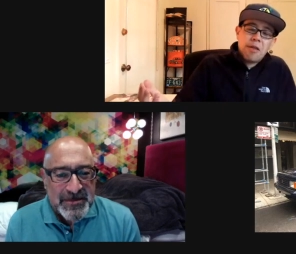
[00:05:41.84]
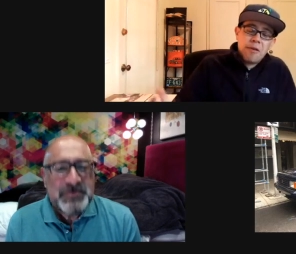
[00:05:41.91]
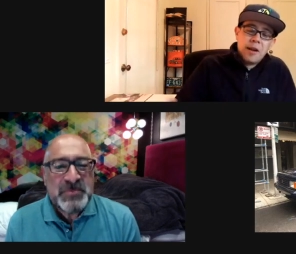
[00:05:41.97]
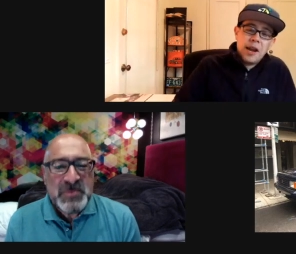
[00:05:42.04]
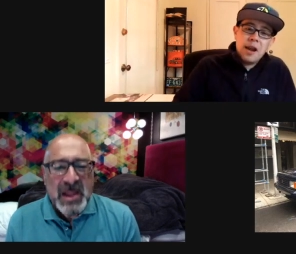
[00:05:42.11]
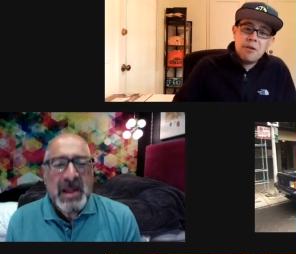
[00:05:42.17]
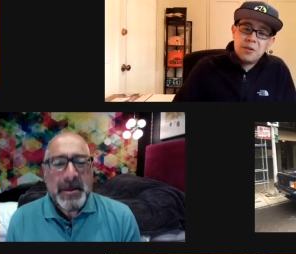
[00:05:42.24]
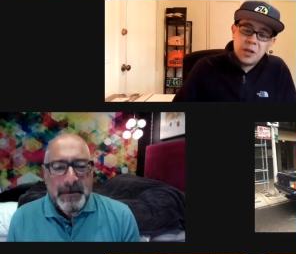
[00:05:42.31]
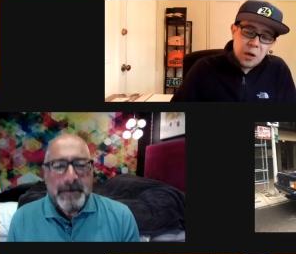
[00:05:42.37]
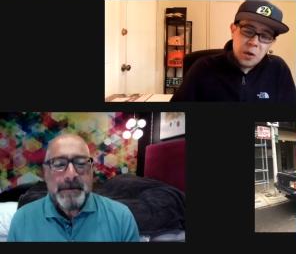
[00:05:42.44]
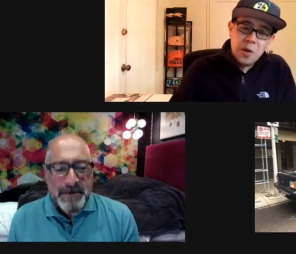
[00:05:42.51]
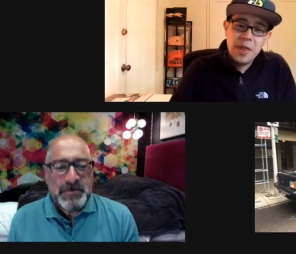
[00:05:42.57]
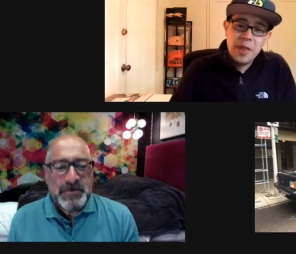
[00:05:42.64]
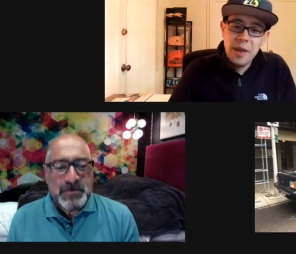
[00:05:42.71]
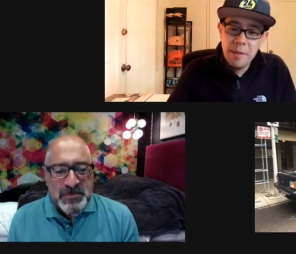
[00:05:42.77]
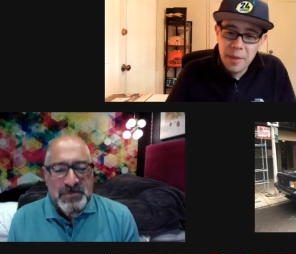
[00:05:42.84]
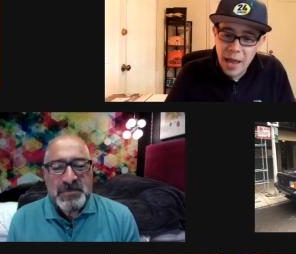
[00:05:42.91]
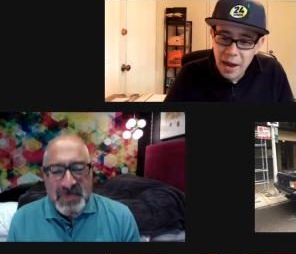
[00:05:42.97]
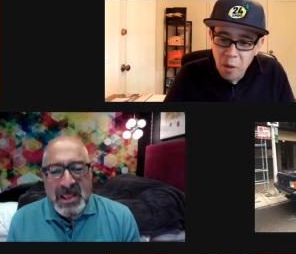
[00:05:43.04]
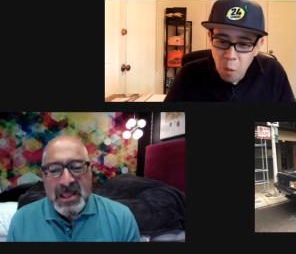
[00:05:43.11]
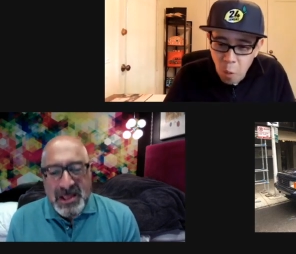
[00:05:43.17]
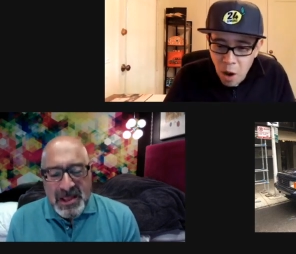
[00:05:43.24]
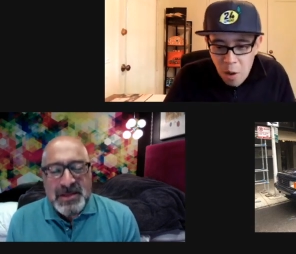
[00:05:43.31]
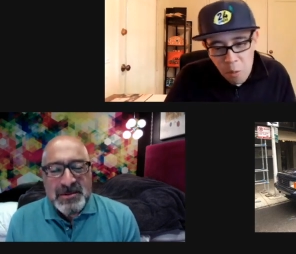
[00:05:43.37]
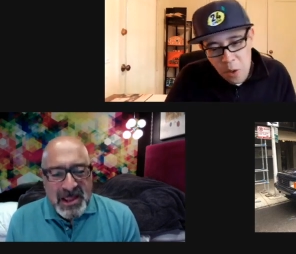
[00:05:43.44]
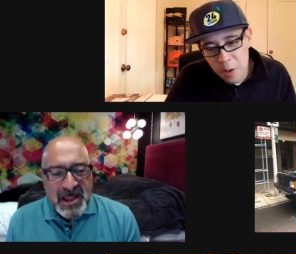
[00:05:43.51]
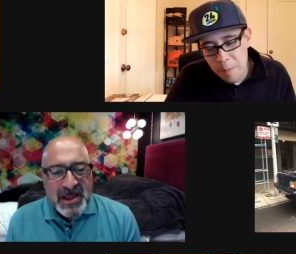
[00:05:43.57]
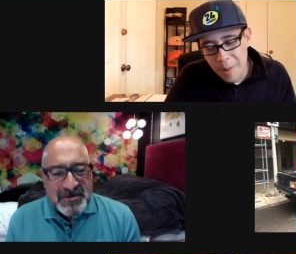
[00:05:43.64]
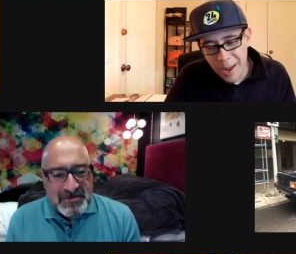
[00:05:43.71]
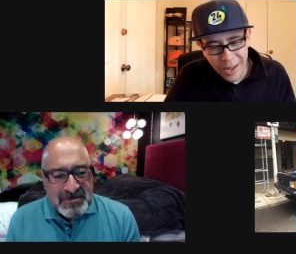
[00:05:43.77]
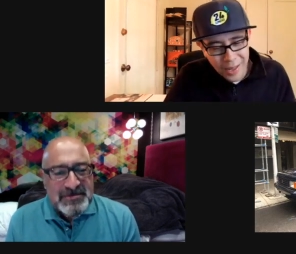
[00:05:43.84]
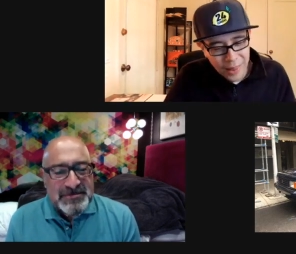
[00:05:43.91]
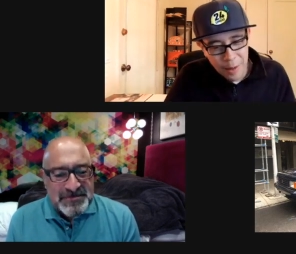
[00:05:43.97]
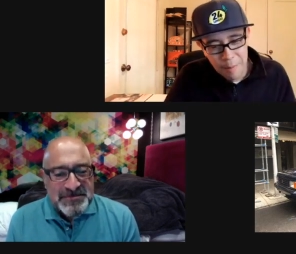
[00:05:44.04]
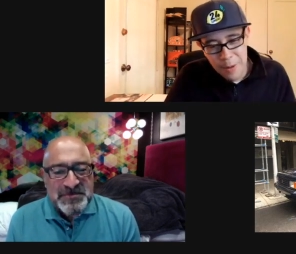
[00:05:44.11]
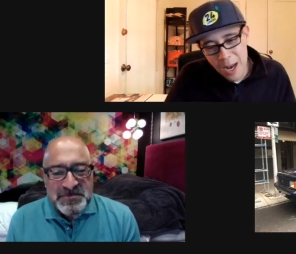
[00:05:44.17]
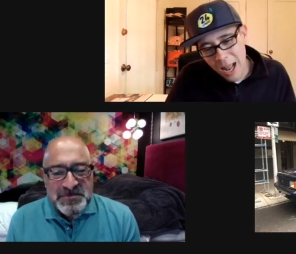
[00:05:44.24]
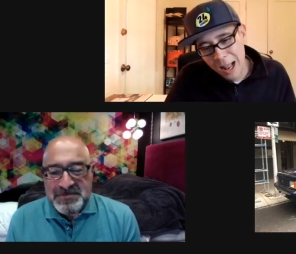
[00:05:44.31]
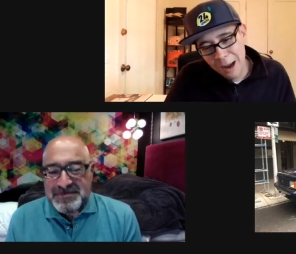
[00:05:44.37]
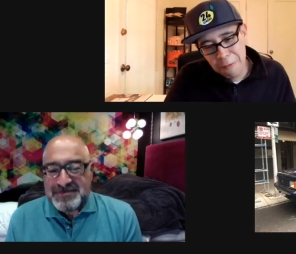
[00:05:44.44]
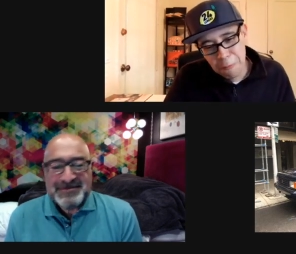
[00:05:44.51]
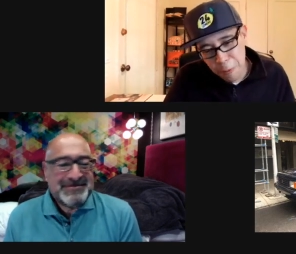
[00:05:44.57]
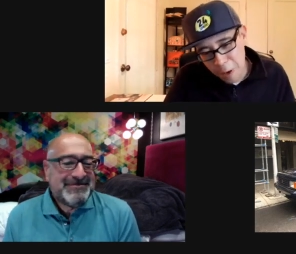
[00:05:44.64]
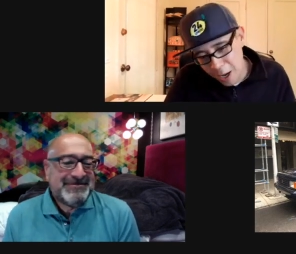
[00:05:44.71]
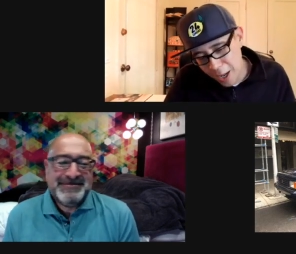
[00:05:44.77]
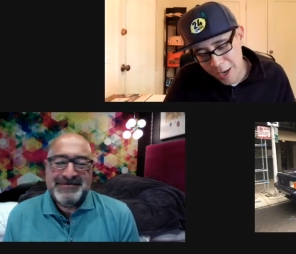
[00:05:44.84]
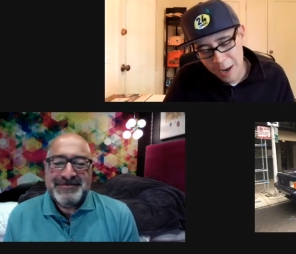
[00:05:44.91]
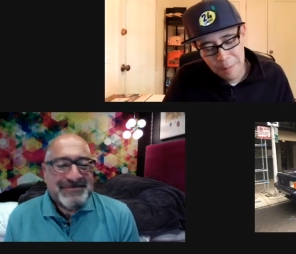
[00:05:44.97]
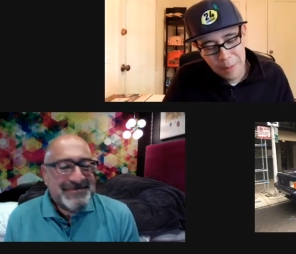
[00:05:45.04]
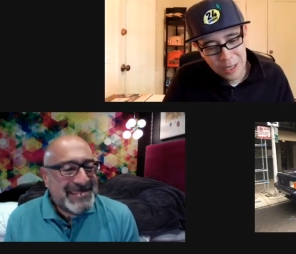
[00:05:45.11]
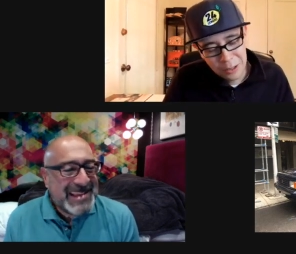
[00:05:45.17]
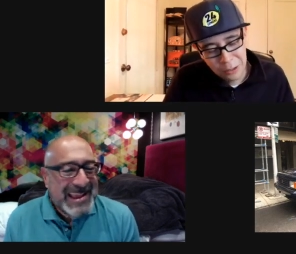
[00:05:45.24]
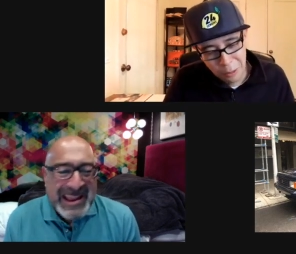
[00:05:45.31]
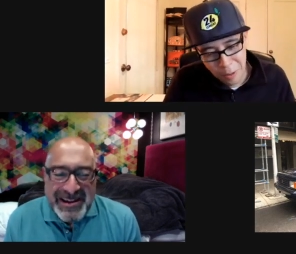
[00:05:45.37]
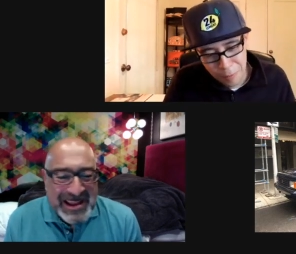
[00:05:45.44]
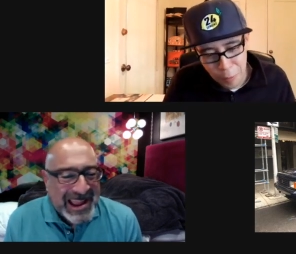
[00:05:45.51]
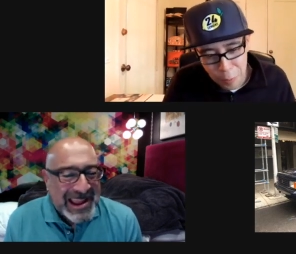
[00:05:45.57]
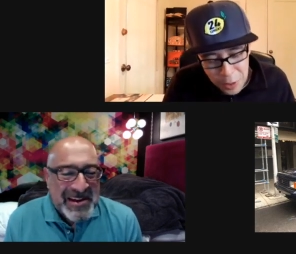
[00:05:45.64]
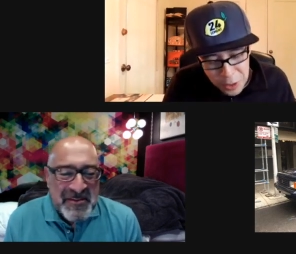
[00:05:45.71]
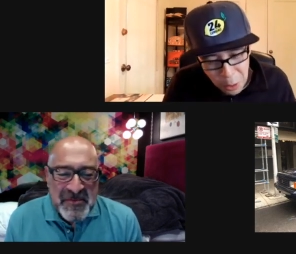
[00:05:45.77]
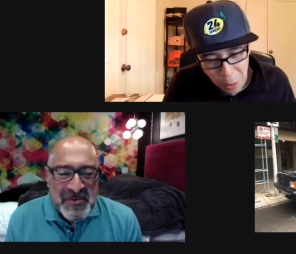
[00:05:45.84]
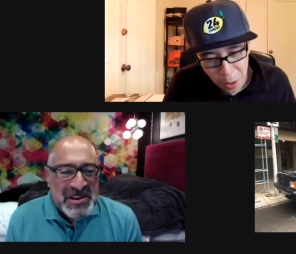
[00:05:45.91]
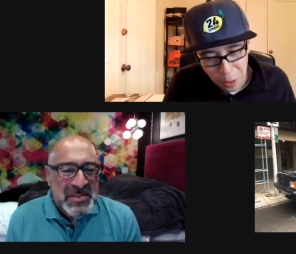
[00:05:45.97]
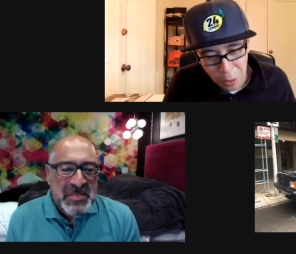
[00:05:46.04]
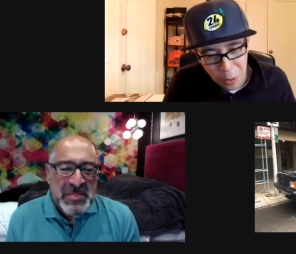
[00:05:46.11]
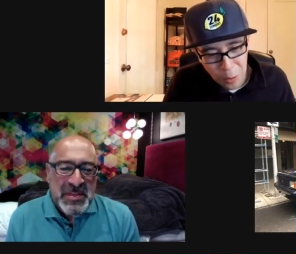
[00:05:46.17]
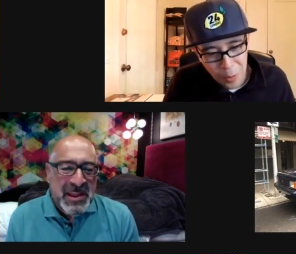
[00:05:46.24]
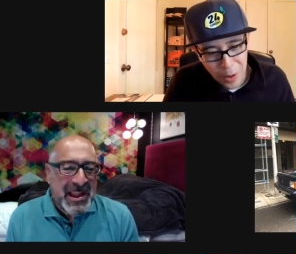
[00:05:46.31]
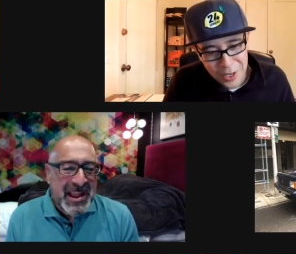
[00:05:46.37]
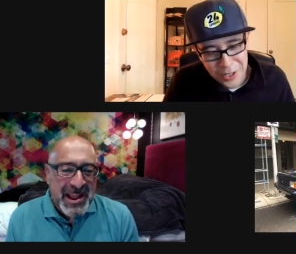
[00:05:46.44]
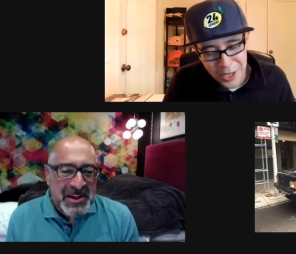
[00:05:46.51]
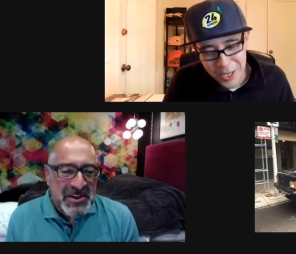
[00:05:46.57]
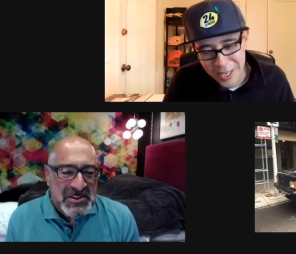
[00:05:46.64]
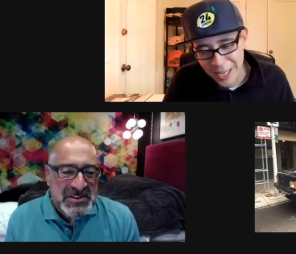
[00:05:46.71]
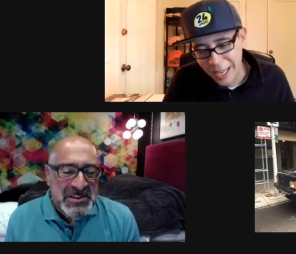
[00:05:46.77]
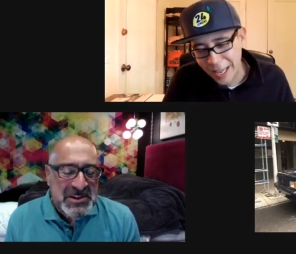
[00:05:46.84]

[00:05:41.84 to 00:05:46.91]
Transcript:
Speaker 1: 302 yeah. Oh in them? Like, what would yeah. make them not run? I mean, it's sort and of a rhetorical question. Else, yeah.